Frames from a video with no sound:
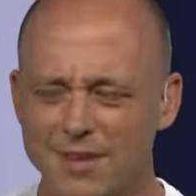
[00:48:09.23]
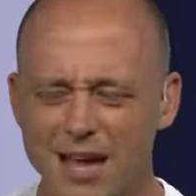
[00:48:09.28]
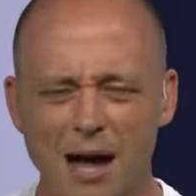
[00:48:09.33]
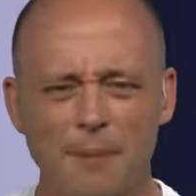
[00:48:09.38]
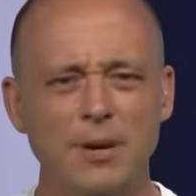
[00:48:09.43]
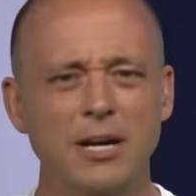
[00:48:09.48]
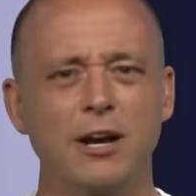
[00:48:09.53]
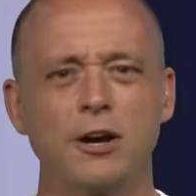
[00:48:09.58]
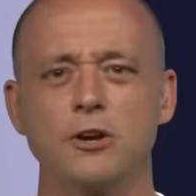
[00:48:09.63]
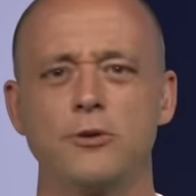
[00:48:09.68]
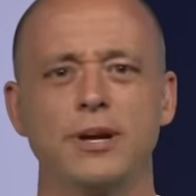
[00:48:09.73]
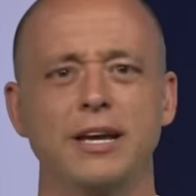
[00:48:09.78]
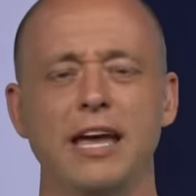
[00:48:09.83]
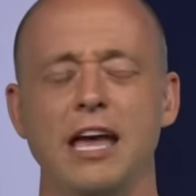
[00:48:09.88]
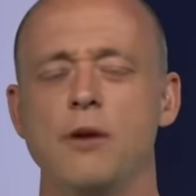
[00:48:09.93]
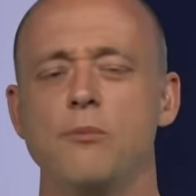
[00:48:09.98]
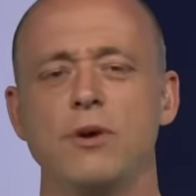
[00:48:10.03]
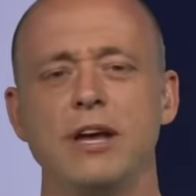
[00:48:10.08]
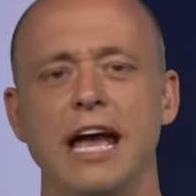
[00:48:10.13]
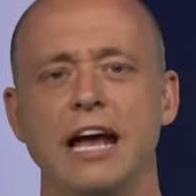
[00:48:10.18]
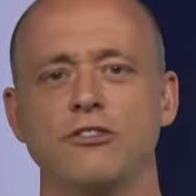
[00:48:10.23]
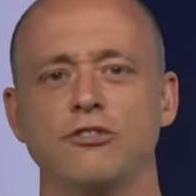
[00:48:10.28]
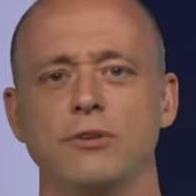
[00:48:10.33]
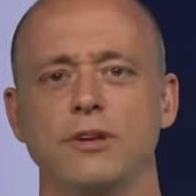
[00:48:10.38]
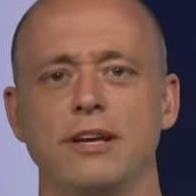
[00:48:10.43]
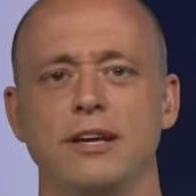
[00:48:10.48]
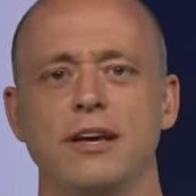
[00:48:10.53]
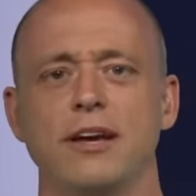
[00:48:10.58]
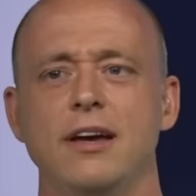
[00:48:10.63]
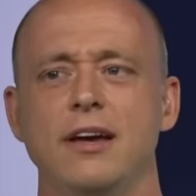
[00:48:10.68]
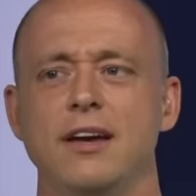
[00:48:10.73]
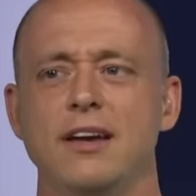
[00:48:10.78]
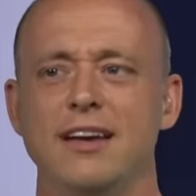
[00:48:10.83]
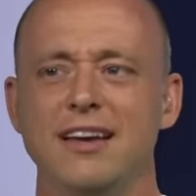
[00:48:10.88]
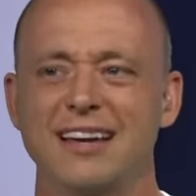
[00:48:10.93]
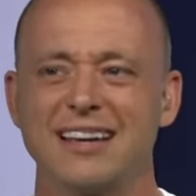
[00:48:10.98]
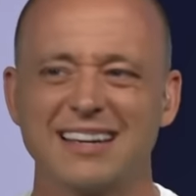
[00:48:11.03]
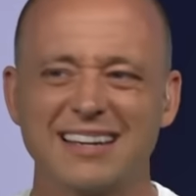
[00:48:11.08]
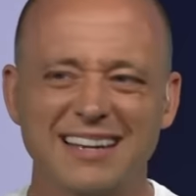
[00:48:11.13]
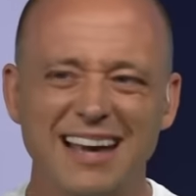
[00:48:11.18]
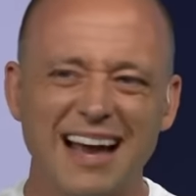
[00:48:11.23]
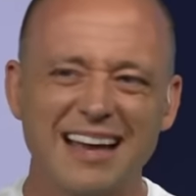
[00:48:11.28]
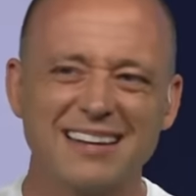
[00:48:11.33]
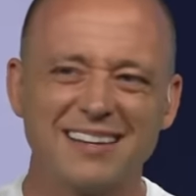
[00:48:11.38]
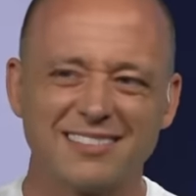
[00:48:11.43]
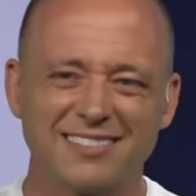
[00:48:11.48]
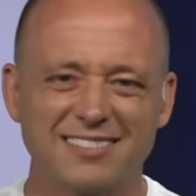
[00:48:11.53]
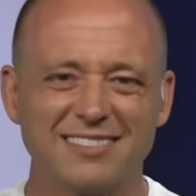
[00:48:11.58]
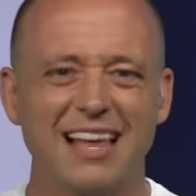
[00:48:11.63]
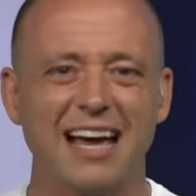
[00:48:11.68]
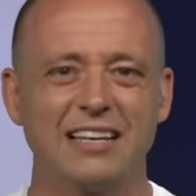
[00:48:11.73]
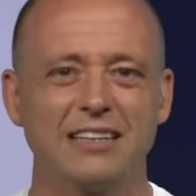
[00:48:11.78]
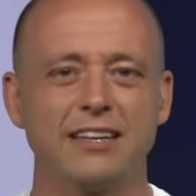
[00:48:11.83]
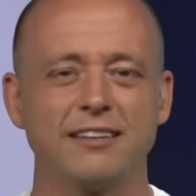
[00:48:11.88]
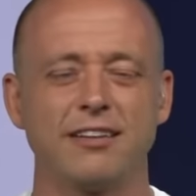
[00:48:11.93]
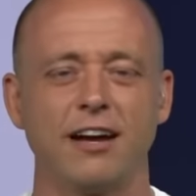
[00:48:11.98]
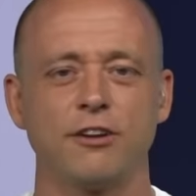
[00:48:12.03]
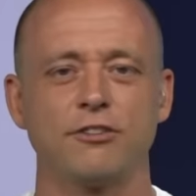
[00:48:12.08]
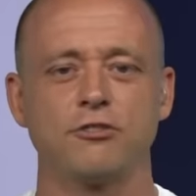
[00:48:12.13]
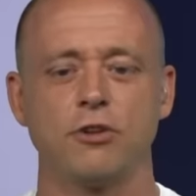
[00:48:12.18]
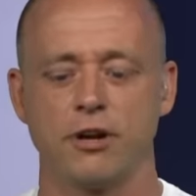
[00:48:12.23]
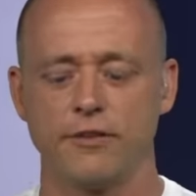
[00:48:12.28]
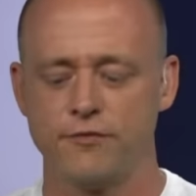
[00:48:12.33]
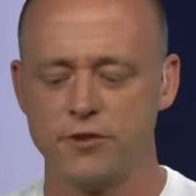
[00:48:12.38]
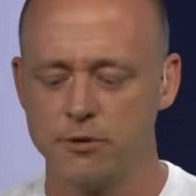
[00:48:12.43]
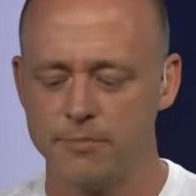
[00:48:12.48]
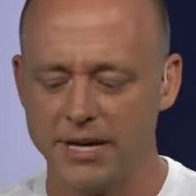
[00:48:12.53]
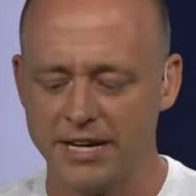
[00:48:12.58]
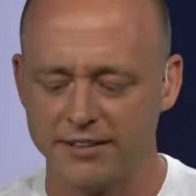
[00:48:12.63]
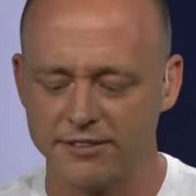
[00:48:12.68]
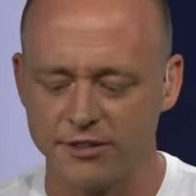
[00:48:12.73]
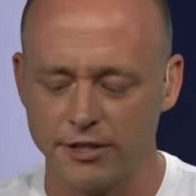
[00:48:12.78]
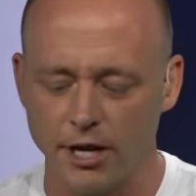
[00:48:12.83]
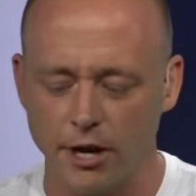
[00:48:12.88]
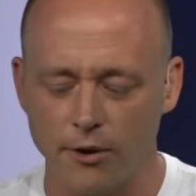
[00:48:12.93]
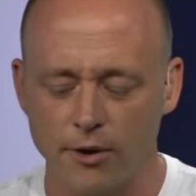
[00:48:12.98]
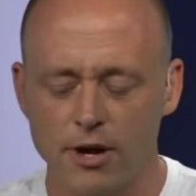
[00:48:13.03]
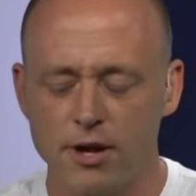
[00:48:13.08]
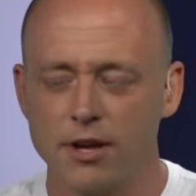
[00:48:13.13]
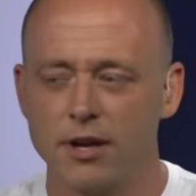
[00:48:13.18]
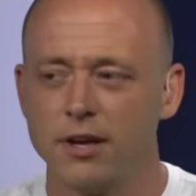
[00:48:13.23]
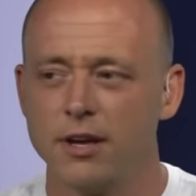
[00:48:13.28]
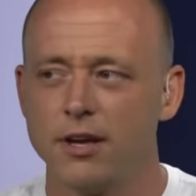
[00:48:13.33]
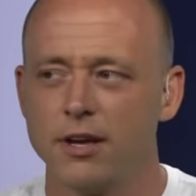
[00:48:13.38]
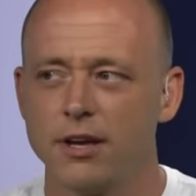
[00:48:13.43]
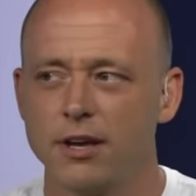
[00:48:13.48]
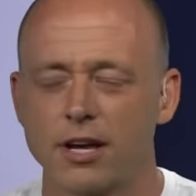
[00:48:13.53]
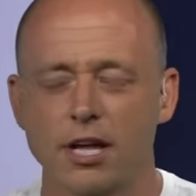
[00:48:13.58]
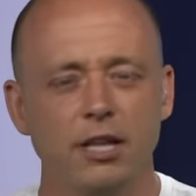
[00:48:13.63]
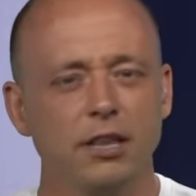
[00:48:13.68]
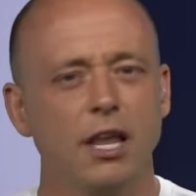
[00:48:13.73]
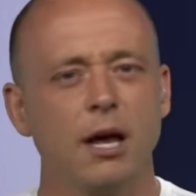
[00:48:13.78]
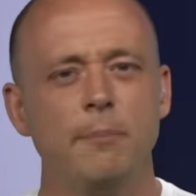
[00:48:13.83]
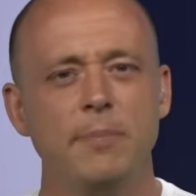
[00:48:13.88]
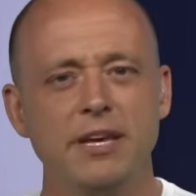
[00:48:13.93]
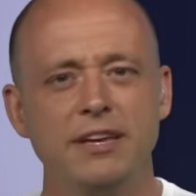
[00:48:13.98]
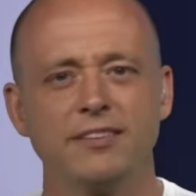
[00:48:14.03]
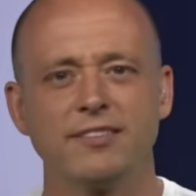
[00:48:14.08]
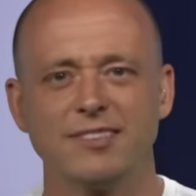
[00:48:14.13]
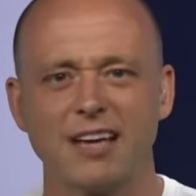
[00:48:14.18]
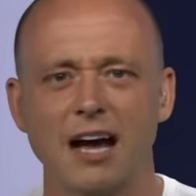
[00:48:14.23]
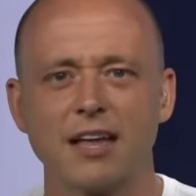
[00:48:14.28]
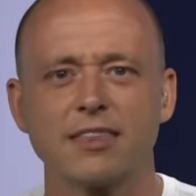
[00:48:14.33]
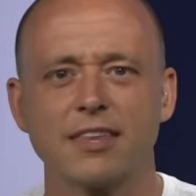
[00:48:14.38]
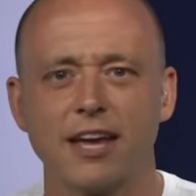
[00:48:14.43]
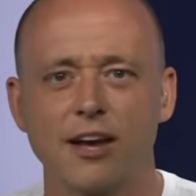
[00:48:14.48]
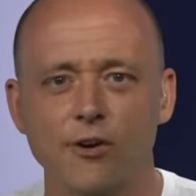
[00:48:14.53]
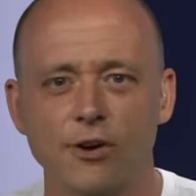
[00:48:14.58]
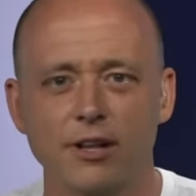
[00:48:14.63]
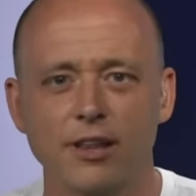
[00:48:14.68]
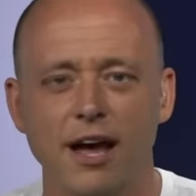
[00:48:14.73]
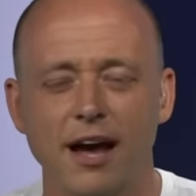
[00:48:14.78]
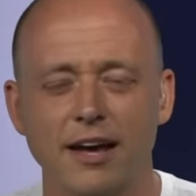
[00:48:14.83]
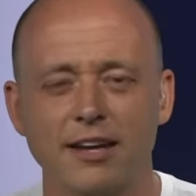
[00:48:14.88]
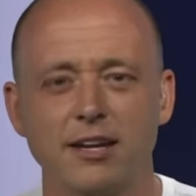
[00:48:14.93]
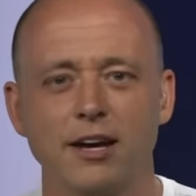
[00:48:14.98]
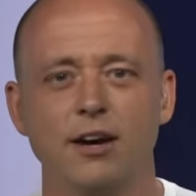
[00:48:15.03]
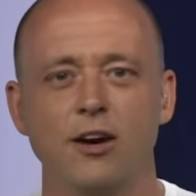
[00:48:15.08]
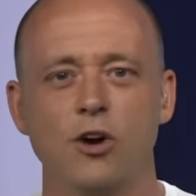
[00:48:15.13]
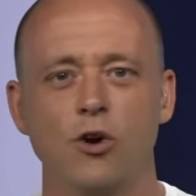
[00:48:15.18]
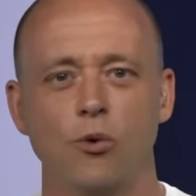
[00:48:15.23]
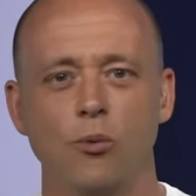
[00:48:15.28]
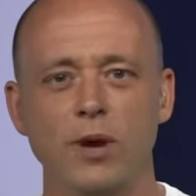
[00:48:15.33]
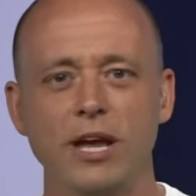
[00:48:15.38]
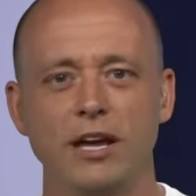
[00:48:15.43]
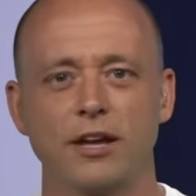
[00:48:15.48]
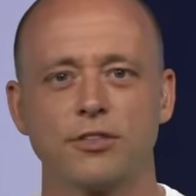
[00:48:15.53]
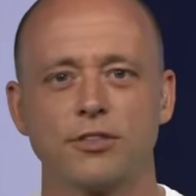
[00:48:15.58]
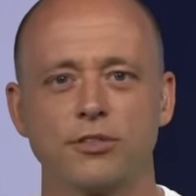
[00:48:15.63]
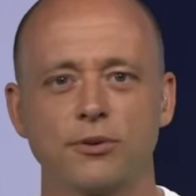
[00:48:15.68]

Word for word: I'm going to go to a game we actually kind of slightly touched on a few minutes ago. Columbia, South Carolina, week